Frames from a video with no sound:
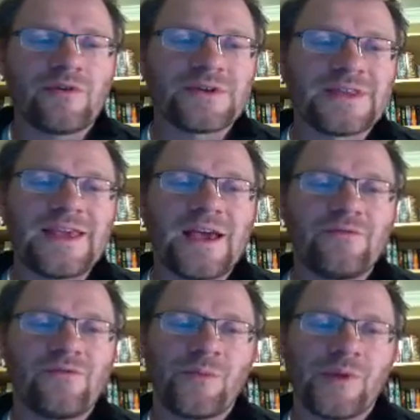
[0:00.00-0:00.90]

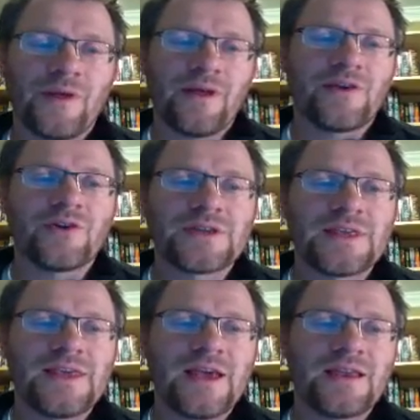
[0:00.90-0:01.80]
Tn formula, and our
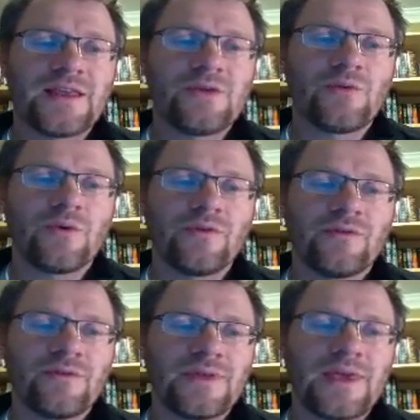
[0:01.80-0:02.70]
Tn
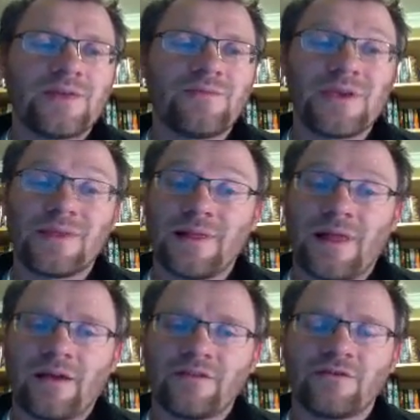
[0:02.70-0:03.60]
equals, Tn being the
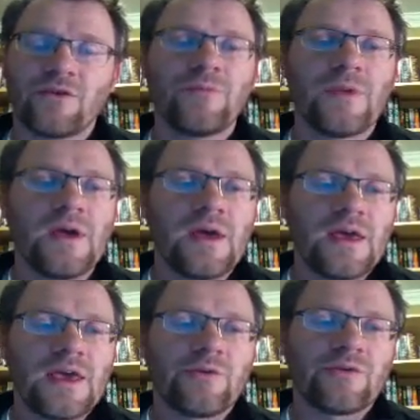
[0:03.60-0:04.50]
last term,
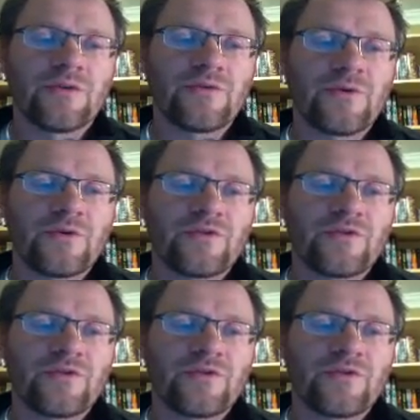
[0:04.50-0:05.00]
equals your first